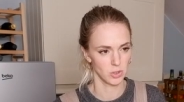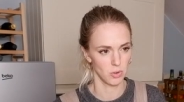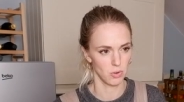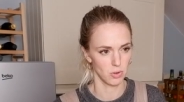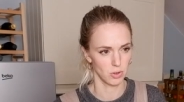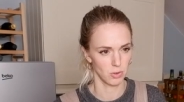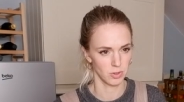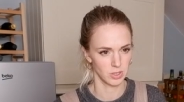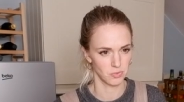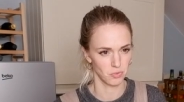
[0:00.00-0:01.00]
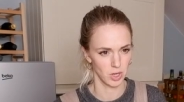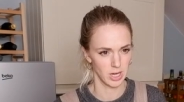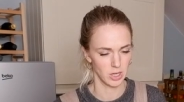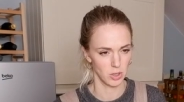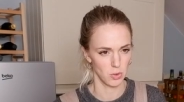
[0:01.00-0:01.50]
not got this really
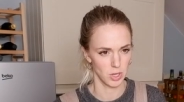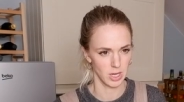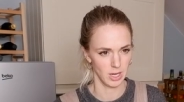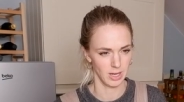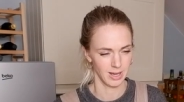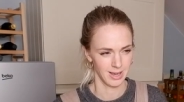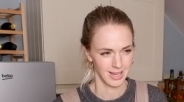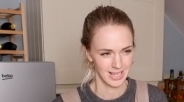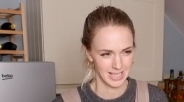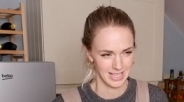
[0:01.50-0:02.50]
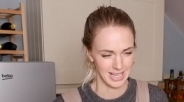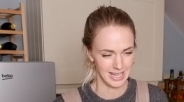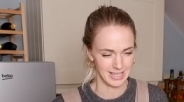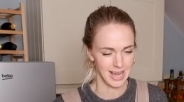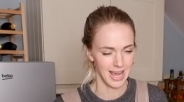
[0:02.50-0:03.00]
annoying,
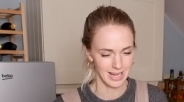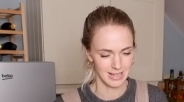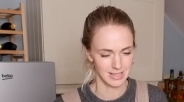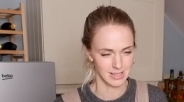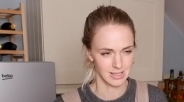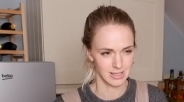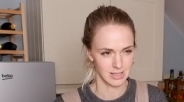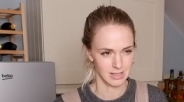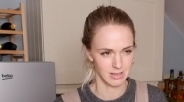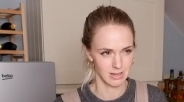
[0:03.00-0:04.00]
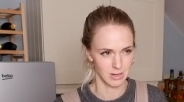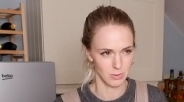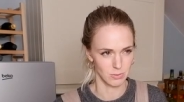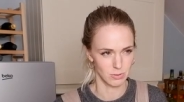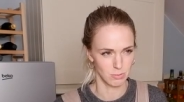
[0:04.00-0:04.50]
intense, you
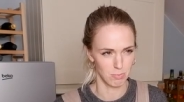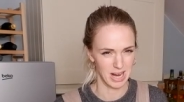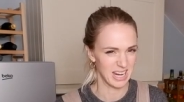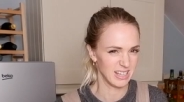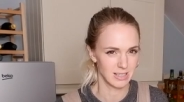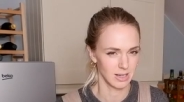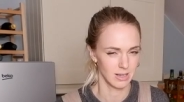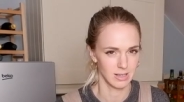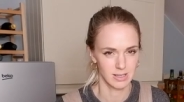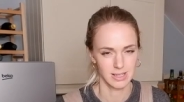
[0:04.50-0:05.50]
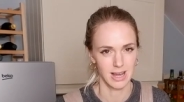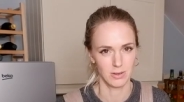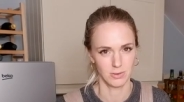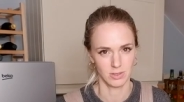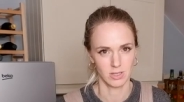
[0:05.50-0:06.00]
know, blender
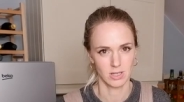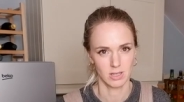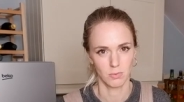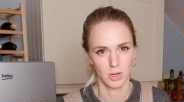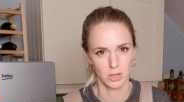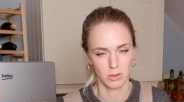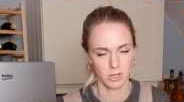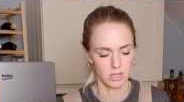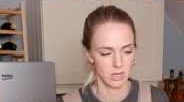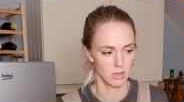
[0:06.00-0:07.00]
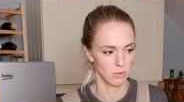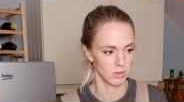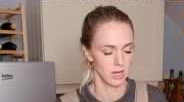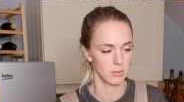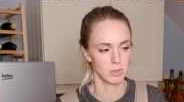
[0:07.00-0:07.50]
sound where you think that your
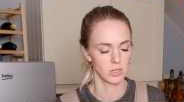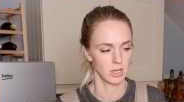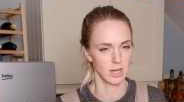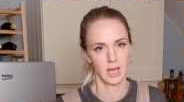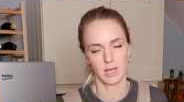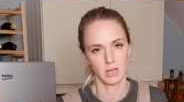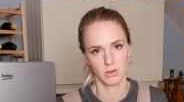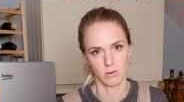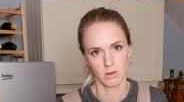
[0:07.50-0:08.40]
neighbors are going to hate you.